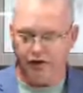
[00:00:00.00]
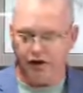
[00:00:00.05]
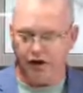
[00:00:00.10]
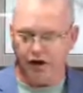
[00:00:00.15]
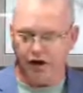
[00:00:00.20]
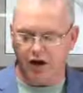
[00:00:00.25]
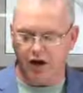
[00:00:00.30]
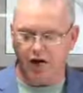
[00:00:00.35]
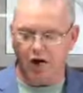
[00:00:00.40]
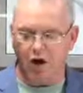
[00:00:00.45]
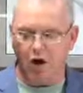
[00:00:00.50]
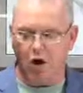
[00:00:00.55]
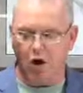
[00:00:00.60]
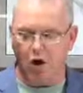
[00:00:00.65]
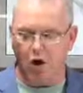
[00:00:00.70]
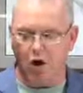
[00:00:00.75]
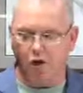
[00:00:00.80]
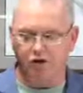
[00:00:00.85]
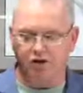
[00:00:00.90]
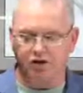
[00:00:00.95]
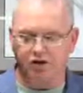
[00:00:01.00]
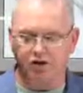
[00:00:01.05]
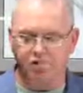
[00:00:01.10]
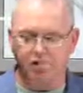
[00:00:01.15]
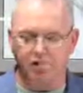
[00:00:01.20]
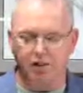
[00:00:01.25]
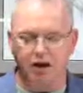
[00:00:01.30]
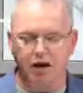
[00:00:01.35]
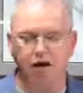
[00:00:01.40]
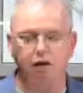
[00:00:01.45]
Gary Hall,
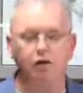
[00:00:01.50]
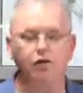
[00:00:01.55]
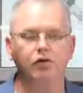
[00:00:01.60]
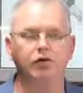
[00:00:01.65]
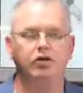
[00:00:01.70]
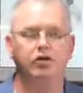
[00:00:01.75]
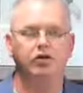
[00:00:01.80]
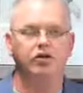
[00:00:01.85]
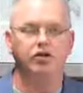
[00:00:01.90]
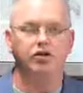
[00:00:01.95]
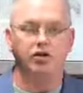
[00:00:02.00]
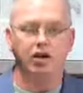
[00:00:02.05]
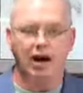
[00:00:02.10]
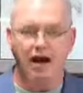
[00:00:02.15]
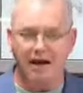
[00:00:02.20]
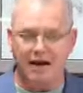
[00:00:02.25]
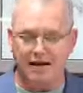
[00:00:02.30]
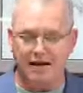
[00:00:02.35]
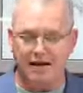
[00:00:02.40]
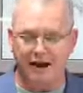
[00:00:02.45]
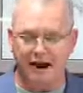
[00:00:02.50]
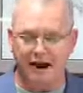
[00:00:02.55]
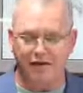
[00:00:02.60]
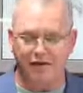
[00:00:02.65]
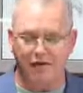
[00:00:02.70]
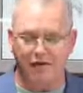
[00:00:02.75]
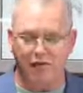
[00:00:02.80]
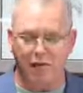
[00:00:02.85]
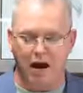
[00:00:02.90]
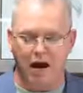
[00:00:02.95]
Tim Meadows, Jay and
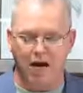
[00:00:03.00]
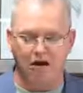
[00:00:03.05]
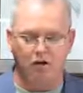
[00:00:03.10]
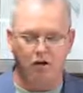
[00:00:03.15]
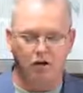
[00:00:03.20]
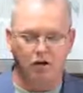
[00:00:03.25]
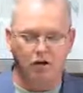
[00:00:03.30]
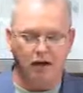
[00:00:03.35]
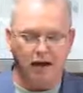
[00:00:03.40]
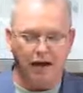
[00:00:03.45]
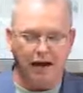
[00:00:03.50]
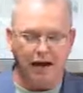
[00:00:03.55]
Kathy Michael,